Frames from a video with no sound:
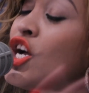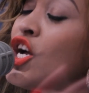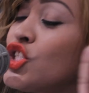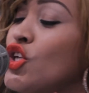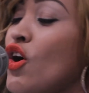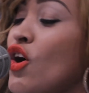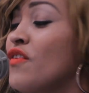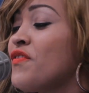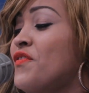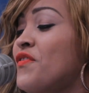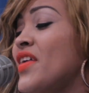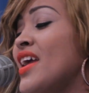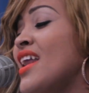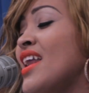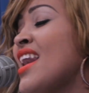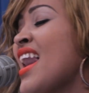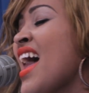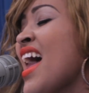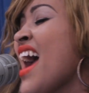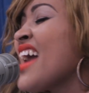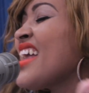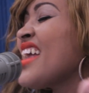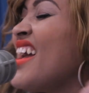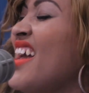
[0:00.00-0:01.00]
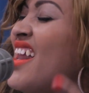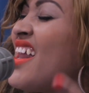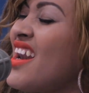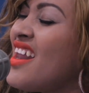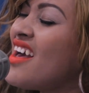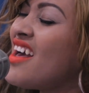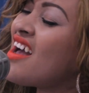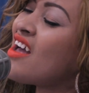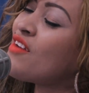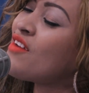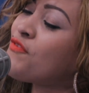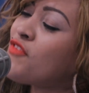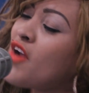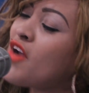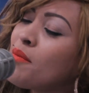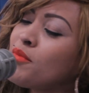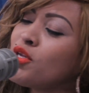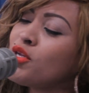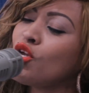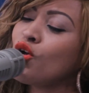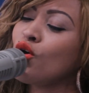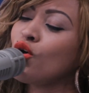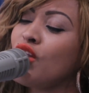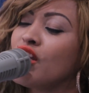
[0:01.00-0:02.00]
Don't feel like I learned
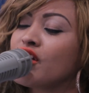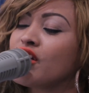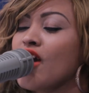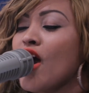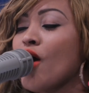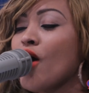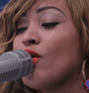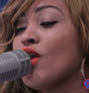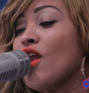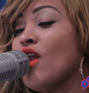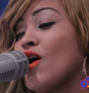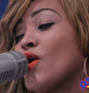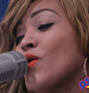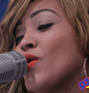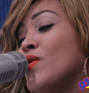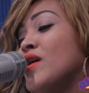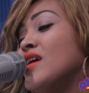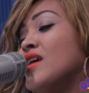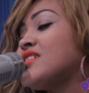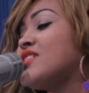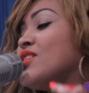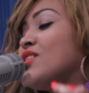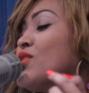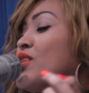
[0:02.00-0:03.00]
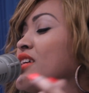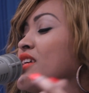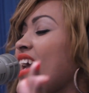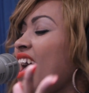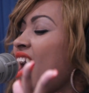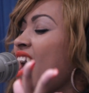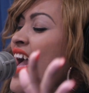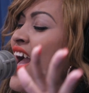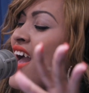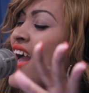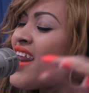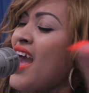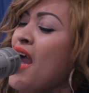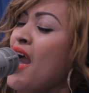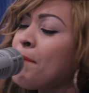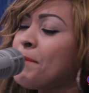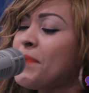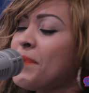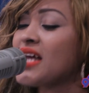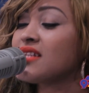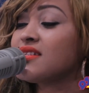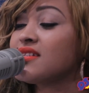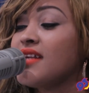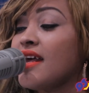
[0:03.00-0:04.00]
from you. Look how long we together.
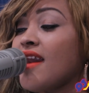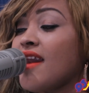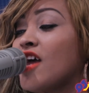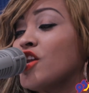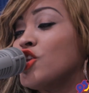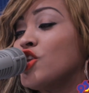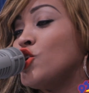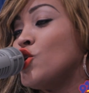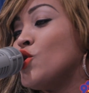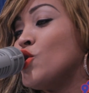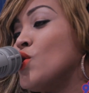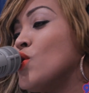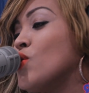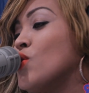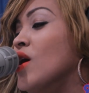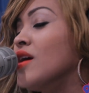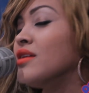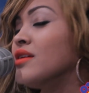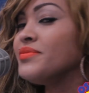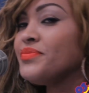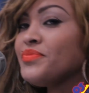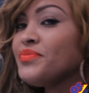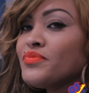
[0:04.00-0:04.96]
Better than you.